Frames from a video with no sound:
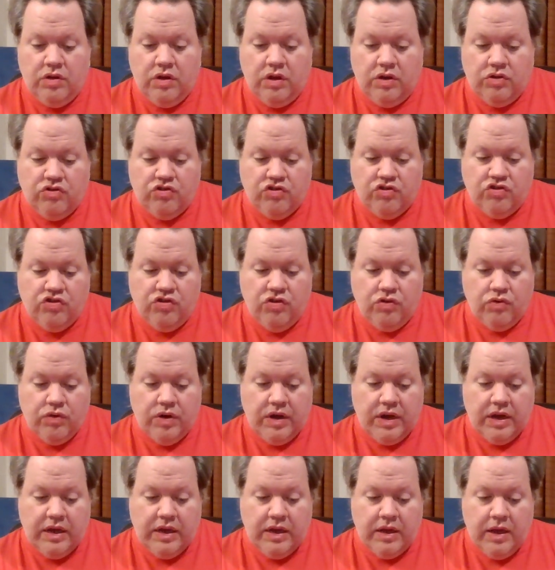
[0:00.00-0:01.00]

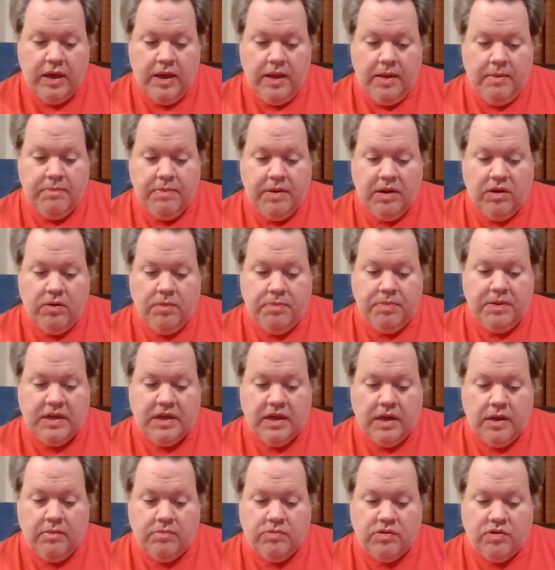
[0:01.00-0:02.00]
ensuring Bill
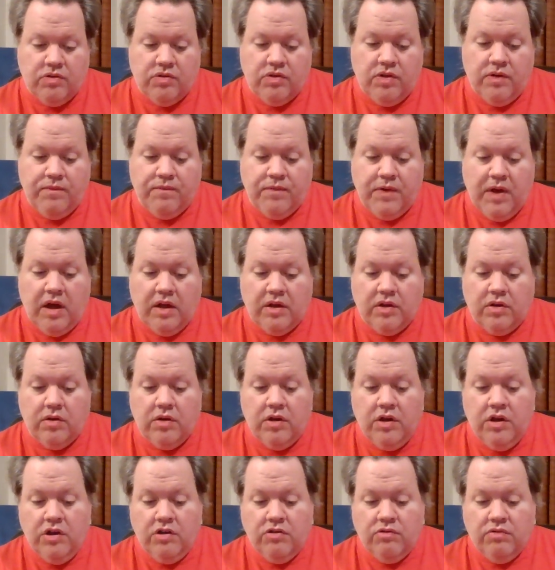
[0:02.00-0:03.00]
becomes her new father.
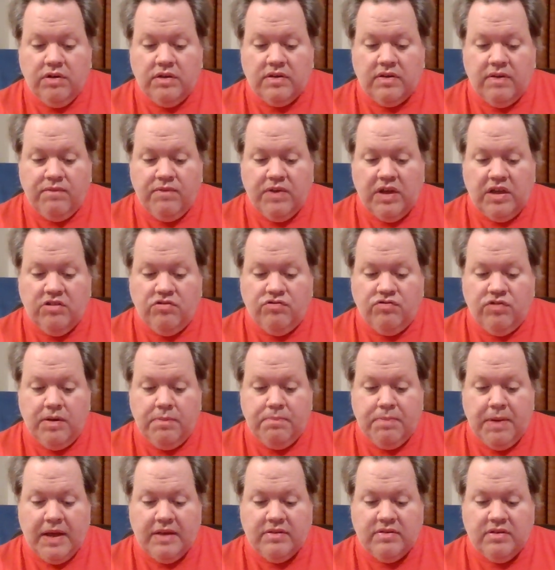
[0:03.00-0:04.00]
Chris eventually
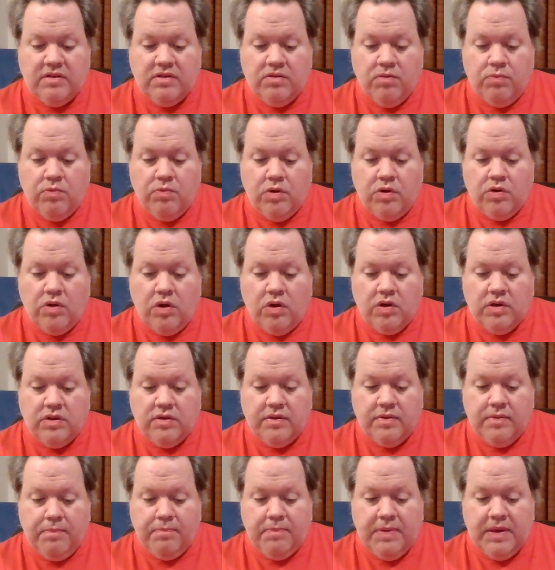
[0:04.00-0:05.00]
passes the word on
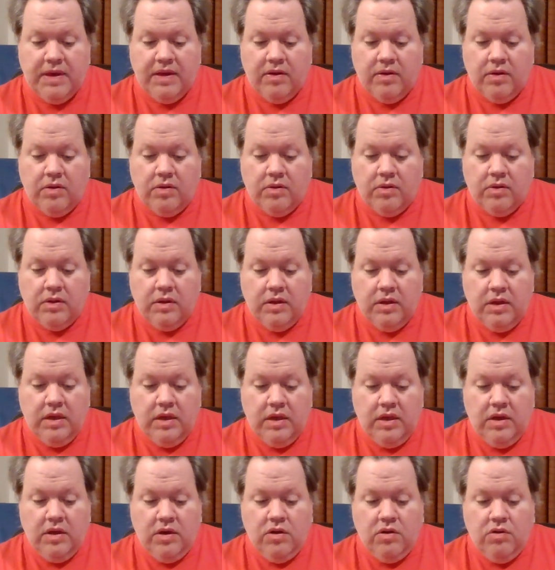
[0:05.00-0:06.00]
to Bill,
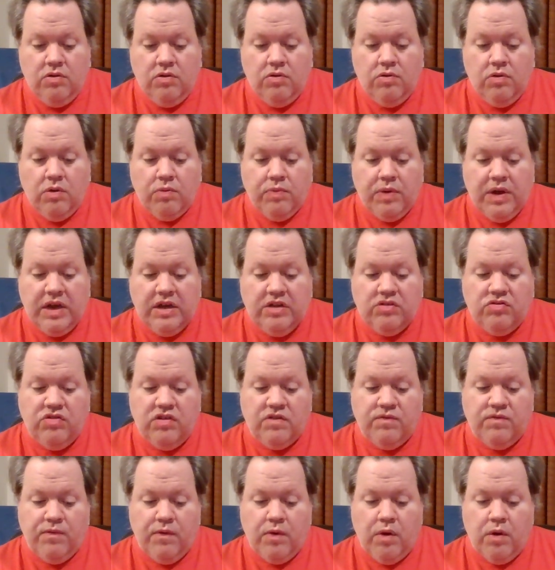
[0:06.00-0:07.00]
who
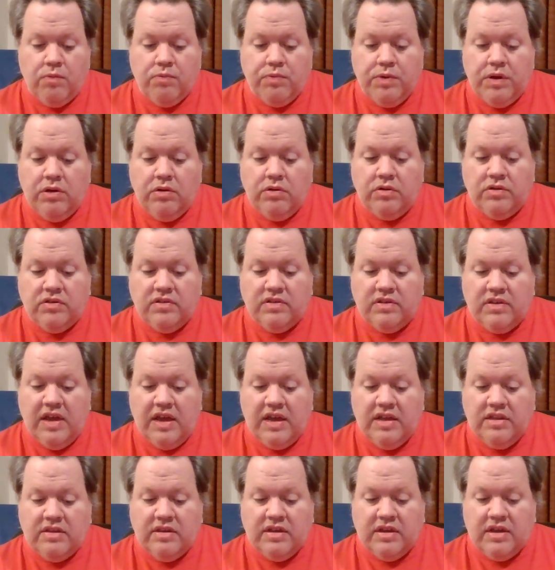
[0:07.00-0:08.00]
arranges for a real
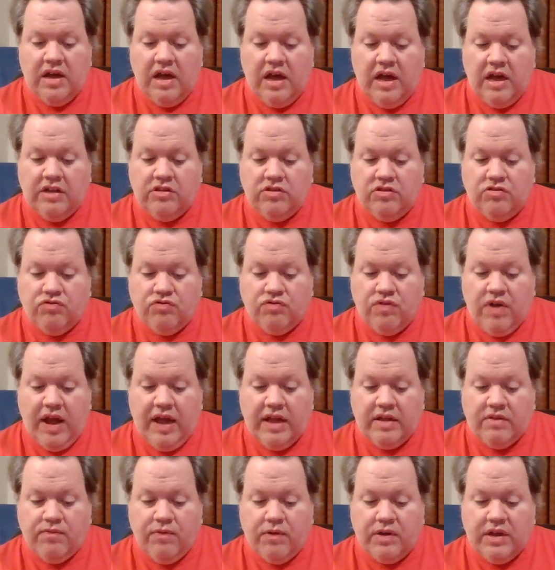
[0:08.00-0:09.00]
estate
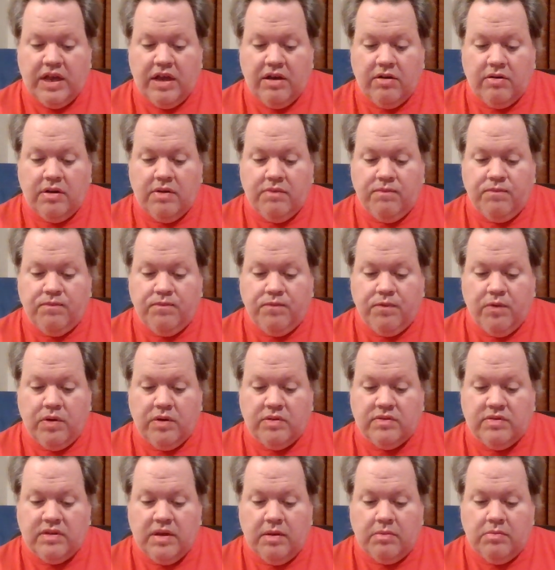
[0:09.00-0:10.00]
contract for Karen for
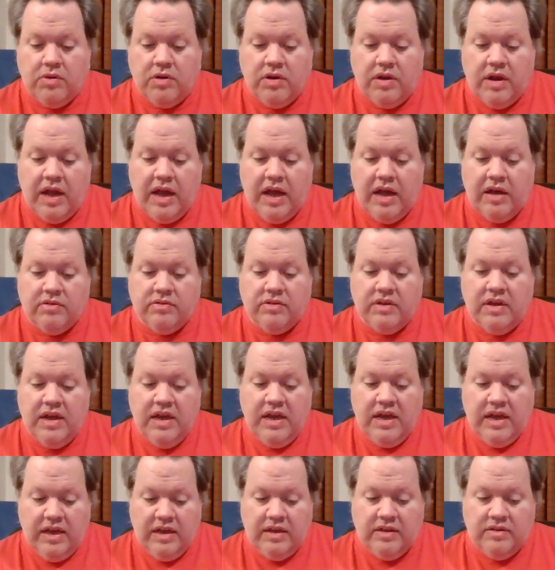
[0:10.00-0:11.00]
a similar house
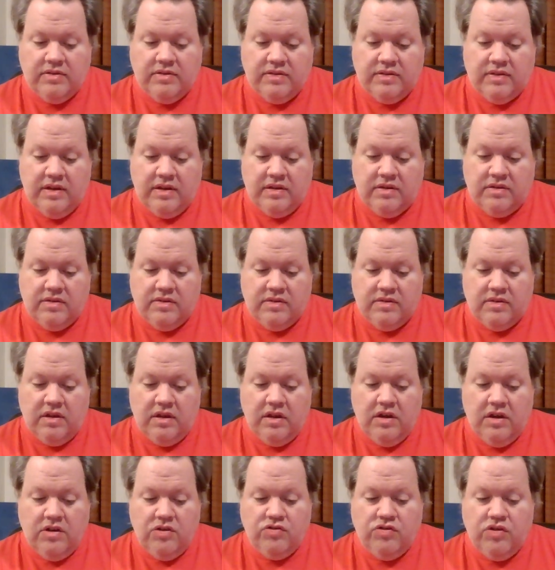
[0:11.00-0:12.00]
and insists
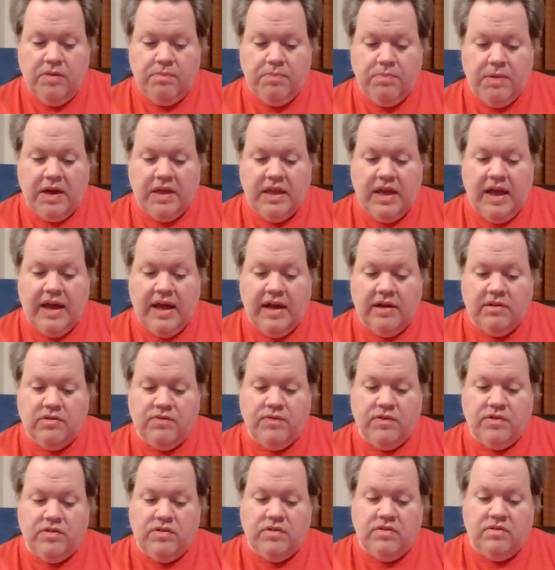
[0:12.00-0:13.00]
she'd buy the house
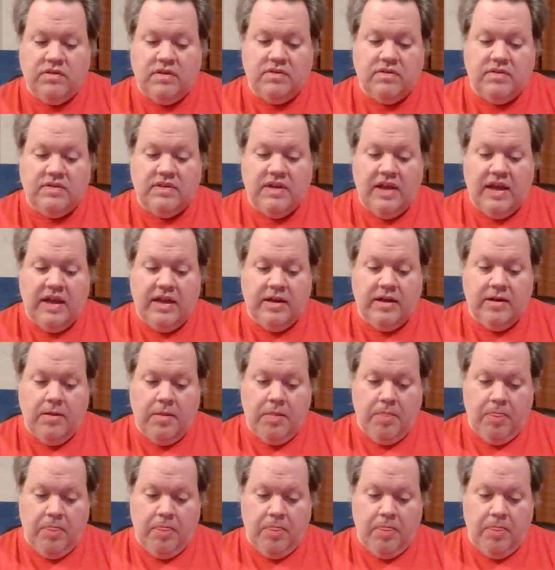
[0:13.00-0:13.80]
for Susan's sake.